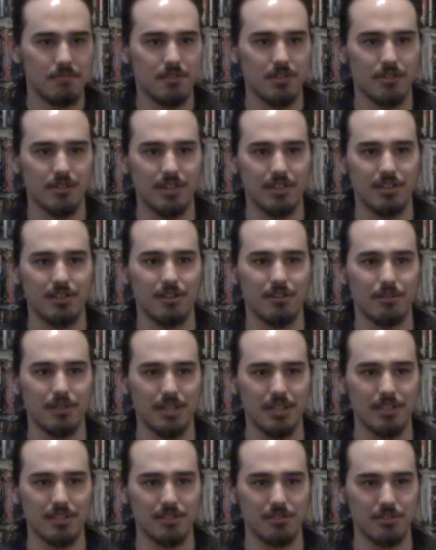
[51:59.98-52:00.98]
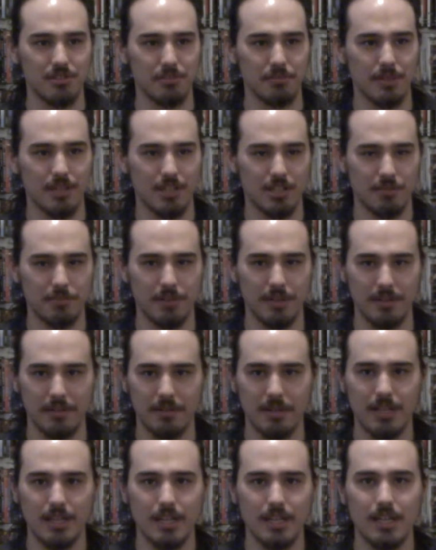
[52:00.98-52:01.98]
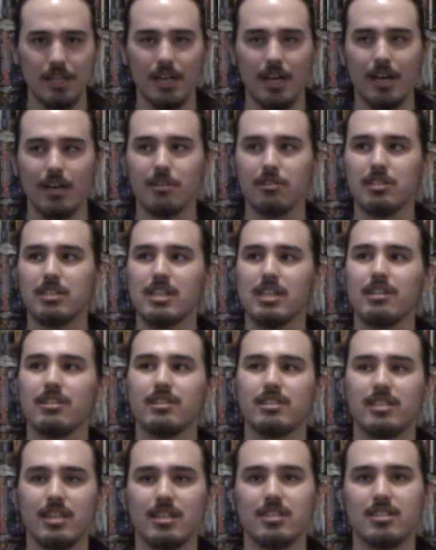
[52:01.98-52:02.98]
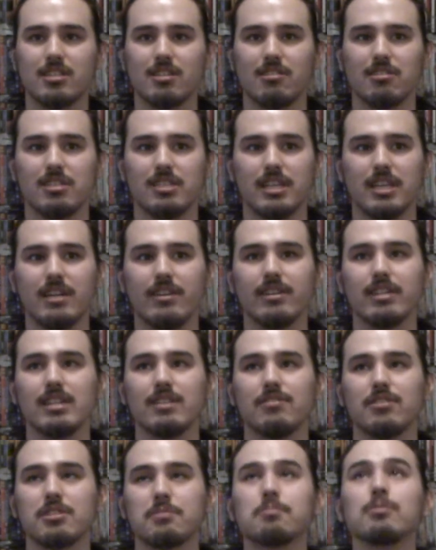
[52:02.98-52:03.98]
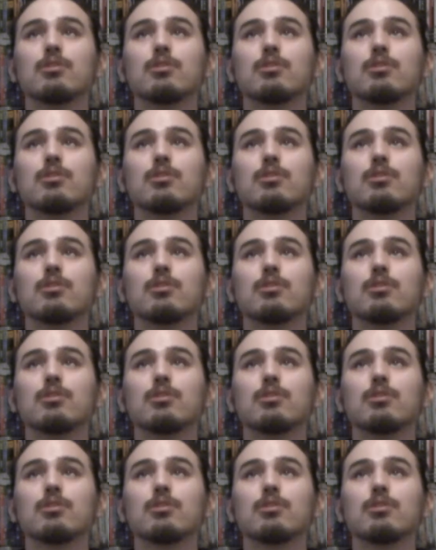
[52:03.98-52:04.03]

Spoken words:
don't like going into too much, but I'd say on the 10-star scale, I'd give this